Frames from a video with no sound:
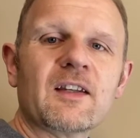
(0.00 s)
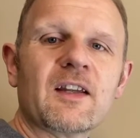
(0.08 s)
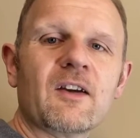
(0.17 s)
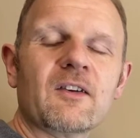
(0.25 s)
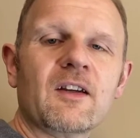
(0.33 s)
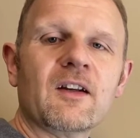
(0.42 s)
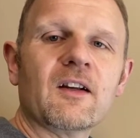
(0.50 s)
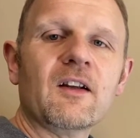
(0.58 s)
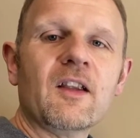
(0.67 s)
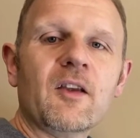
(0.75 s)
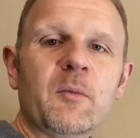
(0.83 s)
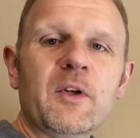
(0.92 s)
down here.
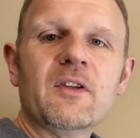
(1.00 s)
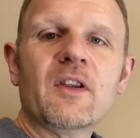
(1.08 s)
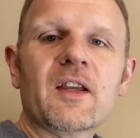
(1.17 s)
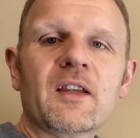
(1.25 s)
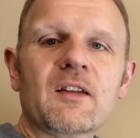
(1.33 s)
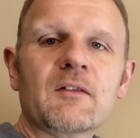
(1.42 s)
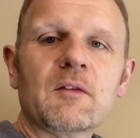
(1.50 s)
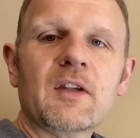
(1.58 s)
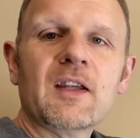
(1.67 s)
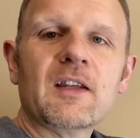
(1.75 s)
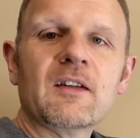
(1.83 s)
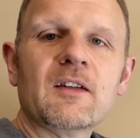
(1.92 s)
It'd be like
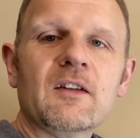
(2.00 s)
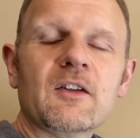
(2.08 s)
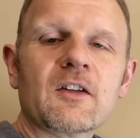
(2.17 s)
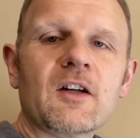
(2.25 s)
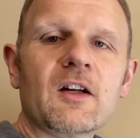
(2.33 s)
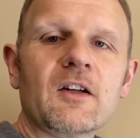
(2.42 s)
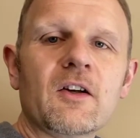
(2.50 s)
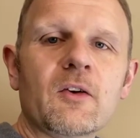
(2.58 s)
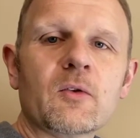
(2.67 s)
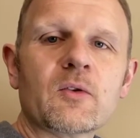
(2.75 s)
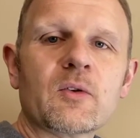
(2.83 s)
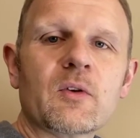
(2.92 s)
taking your garden
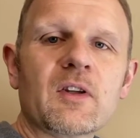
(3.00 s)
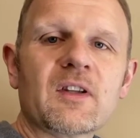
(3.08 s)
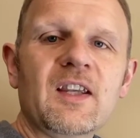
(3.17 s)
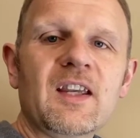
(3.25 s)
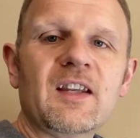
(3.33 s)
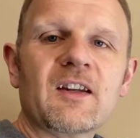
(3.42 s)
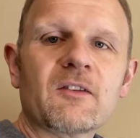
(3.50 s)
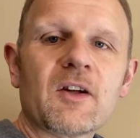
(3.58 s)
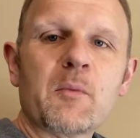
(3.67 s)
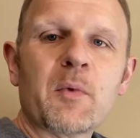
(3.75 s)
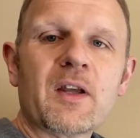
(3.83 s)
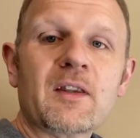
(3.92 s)
hose and kinking it
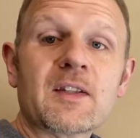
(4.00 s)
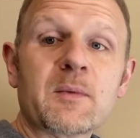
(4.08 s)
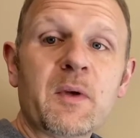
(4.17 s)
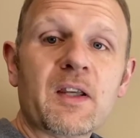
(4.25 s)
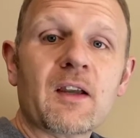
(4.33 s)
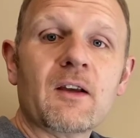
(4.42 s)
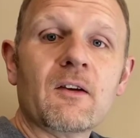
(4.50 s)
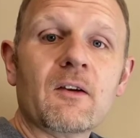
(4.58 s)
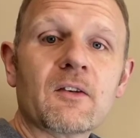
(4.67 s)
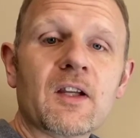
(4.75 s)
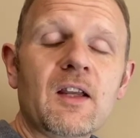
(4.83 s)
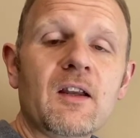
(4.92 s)
right by the spigot,
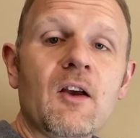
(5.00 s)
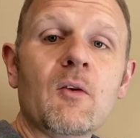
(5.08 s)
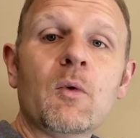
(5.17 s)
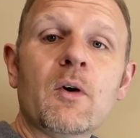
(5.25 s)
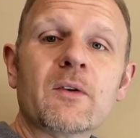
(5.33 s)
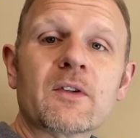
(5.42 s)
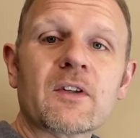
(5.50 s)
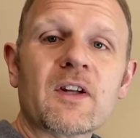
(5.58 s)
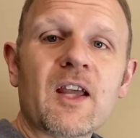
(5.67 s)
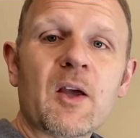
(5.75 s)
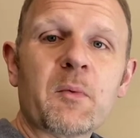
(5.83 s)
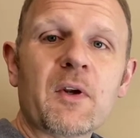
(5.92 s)
okay? What's going to
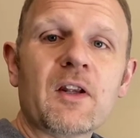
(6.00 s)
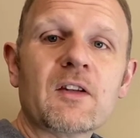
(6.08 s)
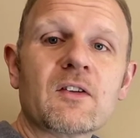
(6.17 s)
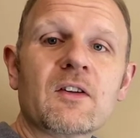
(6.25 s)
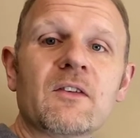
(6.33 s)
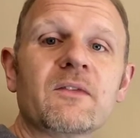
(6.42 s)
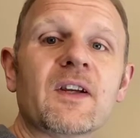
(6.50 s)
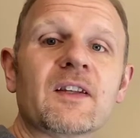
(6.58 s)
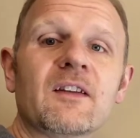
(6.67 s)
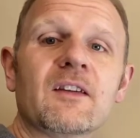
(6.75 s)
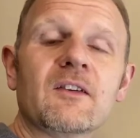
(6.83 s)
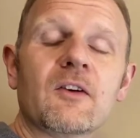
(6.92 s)
happen? It's going to
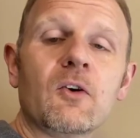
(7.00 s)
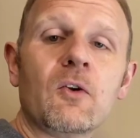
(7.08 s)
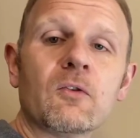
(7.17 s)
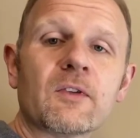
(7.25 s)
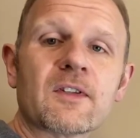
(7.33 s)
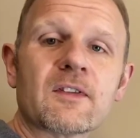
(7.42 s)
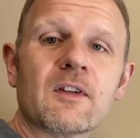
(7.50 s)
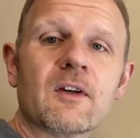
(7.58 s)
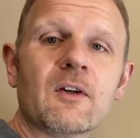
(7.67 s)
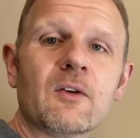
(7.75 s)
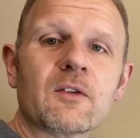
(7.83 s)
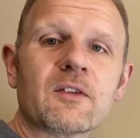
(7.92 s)
affect the whole rest of the
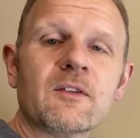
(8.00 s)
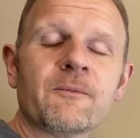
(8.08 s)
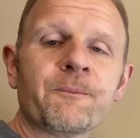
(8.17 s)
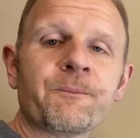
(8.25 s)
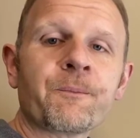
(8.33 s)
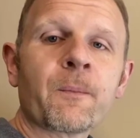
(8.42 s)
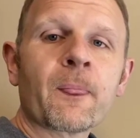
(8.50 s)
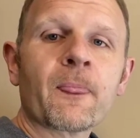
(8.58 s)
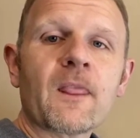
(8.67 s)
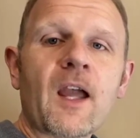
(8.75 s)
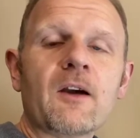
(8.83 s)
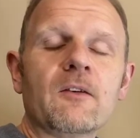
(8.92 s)
hose.
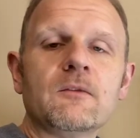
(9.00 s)
Now,